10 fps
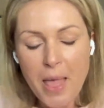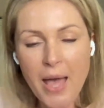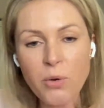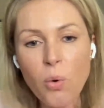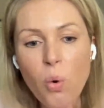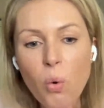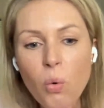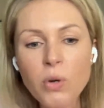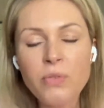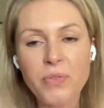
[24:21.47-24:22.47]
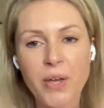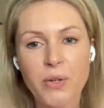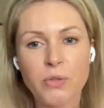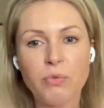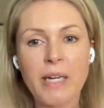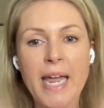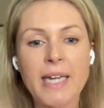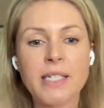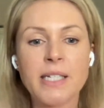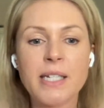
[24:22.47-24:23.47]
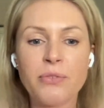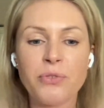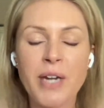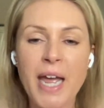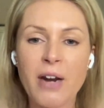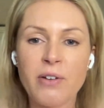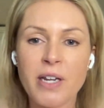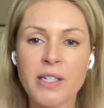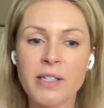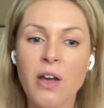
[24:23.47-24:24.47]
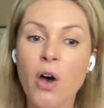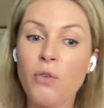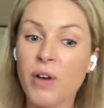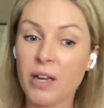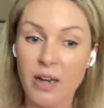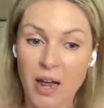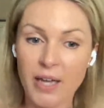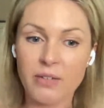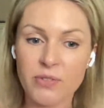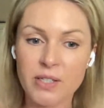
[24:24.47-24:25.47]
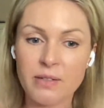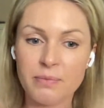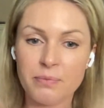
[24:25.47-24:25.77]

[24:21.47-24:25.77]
And all of those relate to different areas of our lives.